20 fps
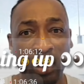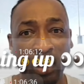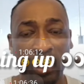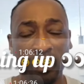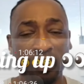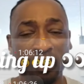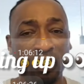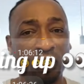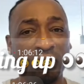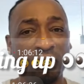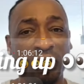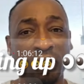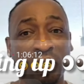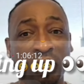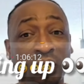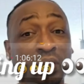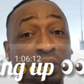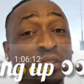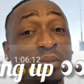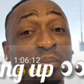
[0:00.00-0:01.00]
nobody over
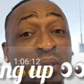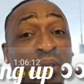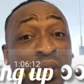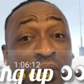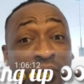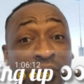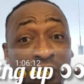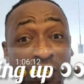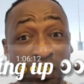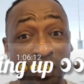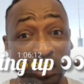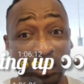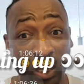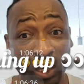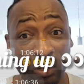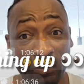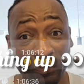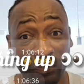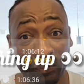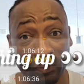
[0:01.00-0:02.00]
here. Just be up on
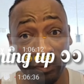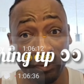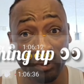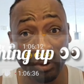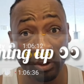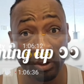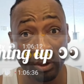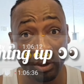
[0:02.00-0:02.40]
yourself.